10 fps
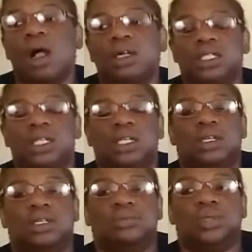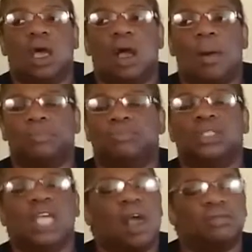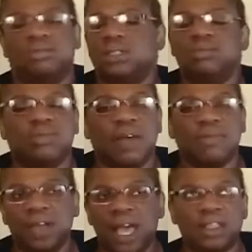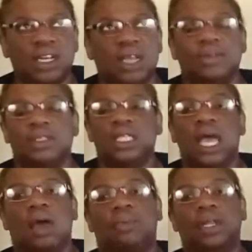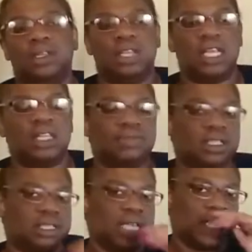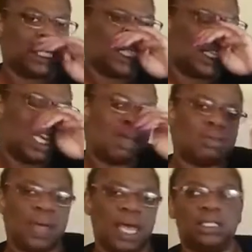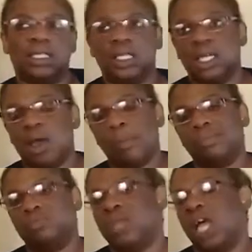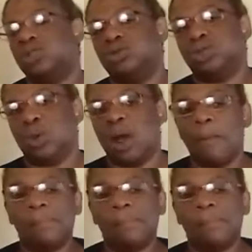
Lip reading: In a town, I forgot the name of the town, but they lived in Texas. I think it was Pasadena. I'm not too sure.